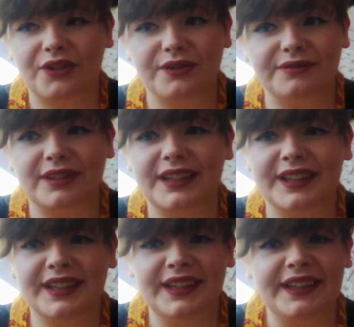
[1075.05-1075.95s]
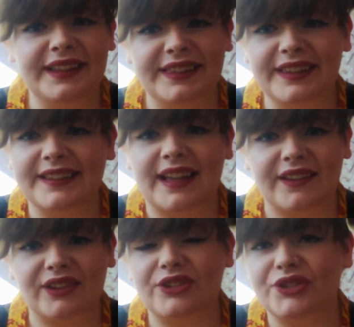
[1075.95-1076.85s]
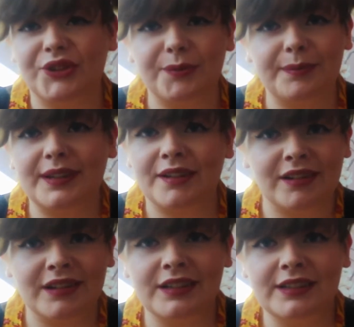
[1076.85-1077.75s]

Hopefully this hasn't just been,